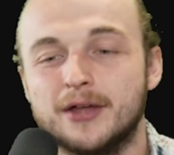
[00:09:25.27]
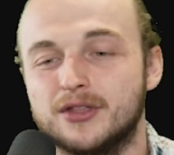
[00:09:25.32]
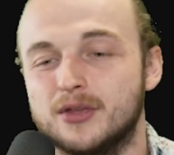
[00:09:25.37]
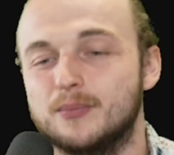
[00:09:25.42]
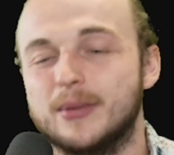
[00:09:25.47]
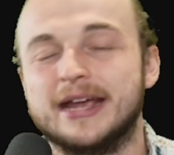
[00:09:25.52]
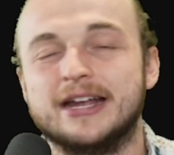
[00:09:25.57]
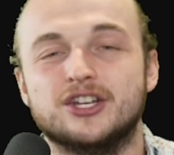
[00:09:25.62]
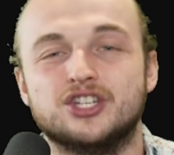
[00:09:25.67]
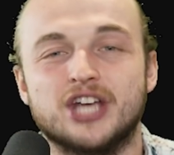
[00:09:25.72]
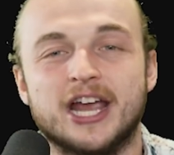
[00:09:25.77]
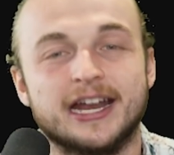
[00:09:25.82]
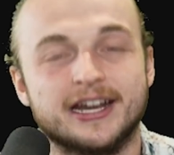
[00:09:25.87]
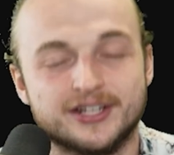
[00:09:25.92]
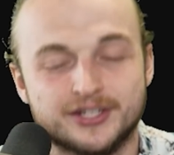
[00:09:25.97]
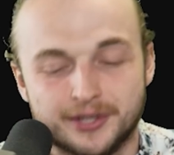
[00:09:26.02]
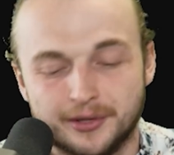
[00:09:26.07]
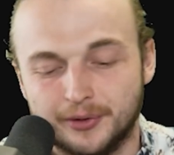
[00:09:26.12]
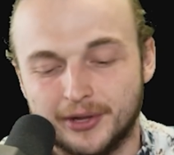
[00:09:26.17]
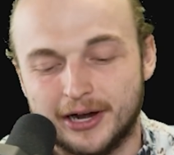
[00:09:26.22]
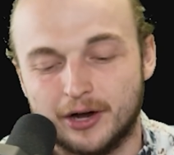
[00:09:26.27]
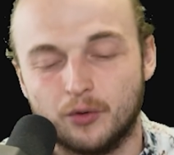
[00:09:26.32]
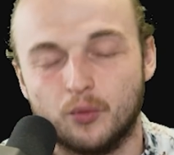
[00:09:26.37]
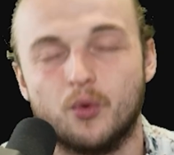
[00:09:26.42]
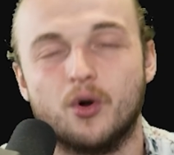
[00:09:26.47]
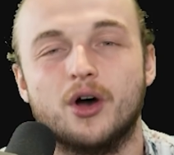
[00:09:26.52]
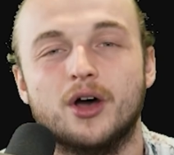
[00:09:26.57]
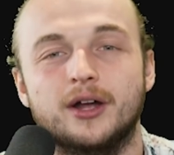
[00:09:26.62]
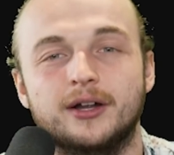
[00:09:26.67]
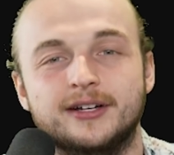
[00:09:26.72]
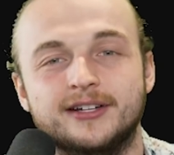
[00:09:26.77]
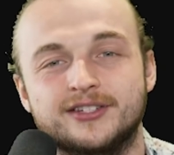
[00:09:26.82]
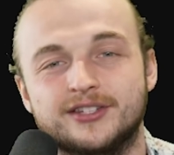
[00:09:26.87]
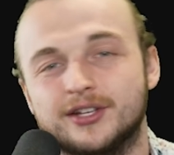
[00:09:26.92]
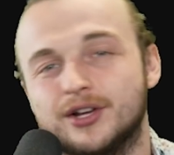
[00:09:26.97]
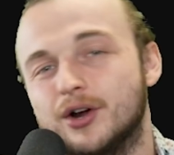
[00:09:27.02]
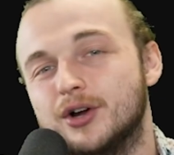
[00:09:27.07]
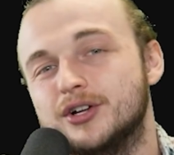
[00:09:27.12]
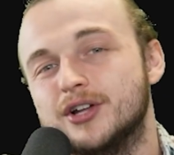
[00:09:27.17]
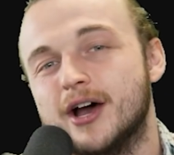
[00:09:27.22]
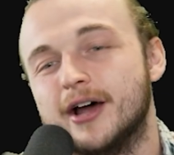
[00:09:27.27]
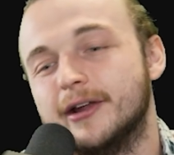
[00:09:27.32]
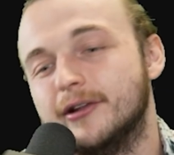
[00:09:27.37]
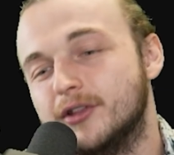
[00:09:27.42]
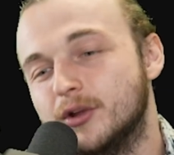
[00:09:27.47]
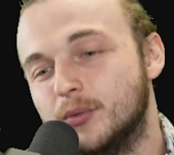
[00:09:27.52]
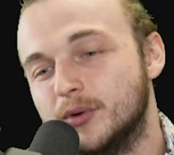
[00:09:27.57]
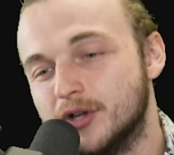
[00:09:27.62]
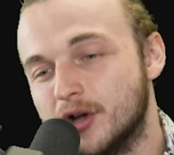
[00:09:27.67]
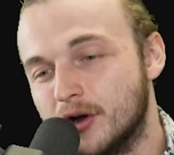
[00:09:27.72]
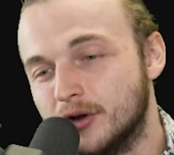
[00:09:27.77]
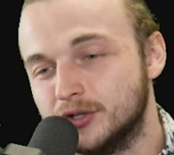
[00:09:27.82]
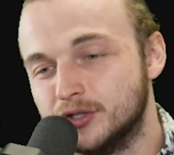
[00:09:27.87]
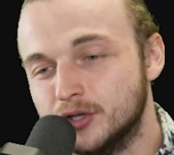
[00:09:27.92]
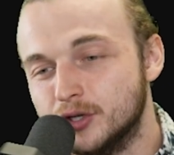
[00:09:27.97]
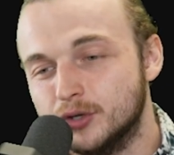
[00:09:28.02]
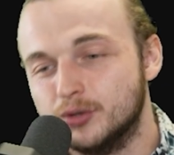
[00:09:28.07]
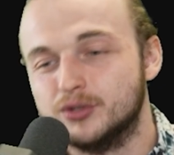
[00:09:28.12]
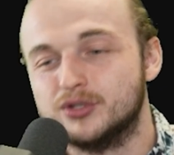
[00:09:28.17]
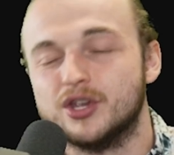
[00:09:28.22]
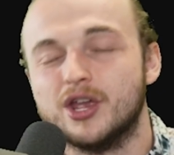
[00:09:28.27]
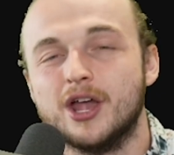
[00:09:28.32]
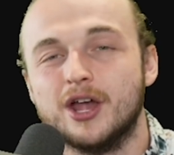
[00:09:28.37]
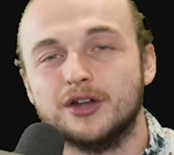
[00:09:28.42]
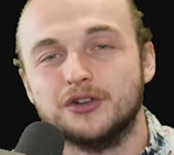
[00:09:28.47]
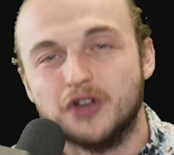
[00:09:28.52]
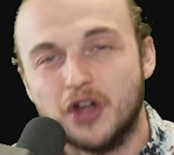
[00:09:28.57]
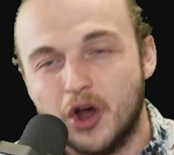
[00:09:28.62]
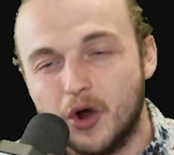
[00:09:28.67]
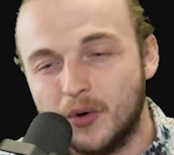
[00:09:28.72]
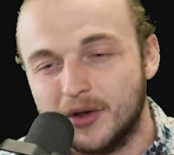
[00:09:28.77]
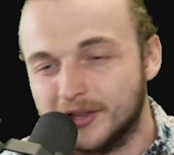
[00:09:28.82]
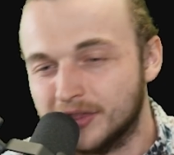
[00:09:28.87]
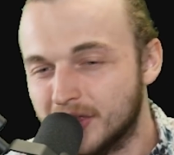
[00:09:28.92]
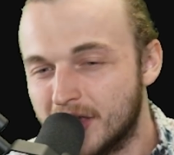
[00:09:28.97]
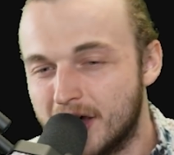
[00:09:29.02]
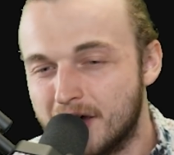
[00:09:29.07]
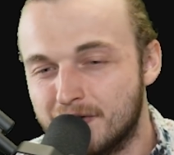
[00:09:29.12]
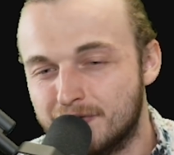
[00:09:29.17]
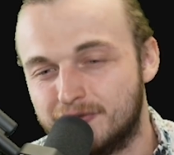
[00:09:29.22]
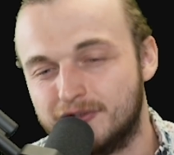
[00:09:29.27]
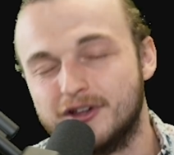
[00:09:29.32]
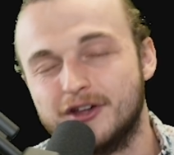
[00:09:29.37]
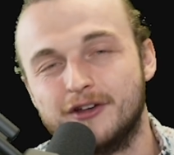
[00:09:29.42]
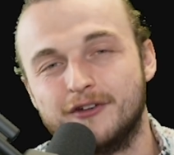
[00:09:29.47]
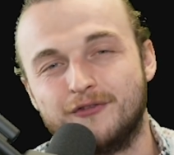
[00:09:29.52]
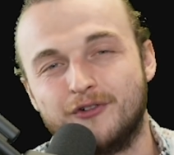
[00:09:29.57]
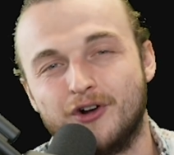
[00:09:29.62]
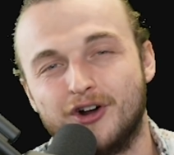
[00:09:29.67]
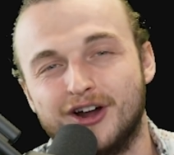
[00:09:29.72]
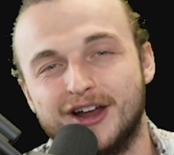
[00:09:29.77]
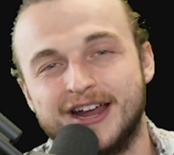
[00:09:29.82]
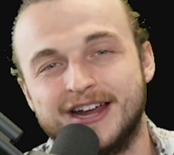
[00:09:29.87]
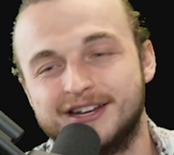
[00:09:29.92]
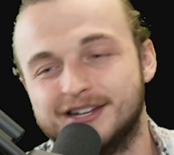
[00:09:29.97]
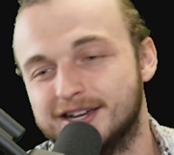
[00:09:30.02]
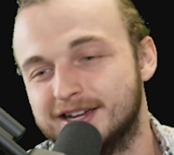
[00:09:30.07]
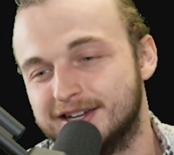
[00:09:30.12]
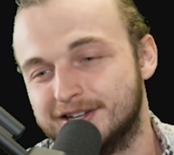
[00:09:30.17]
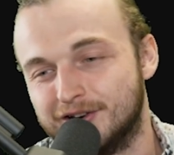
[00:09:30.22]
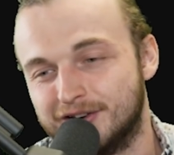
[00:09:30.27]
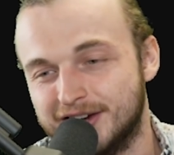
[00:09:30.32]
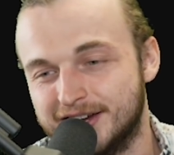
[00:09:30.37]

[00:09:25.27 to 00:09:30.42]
the main chain is the layer one. It's the Cardano that we all use, know, and love for our ADA and our